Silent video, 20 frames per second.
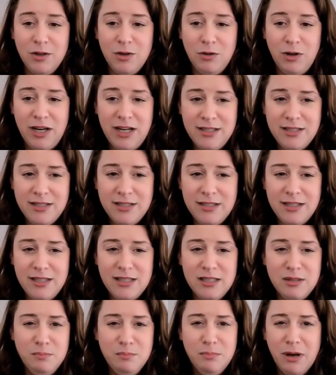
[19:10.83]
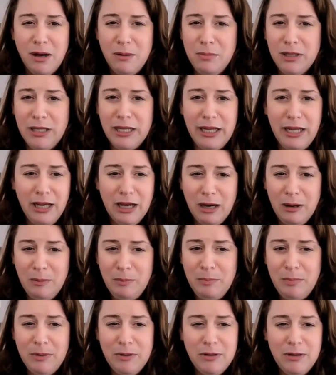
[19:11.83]
grace is bubbling
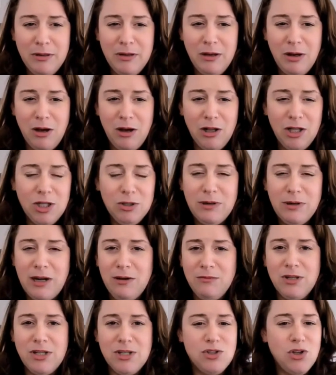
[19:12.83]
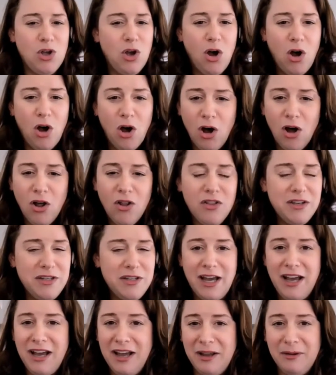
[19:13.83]
up all around us all the
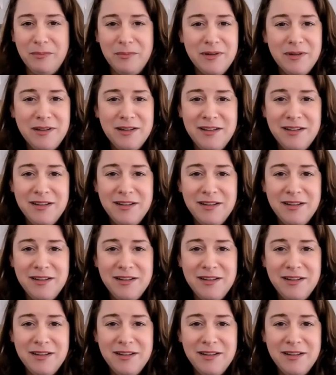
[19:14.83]
time.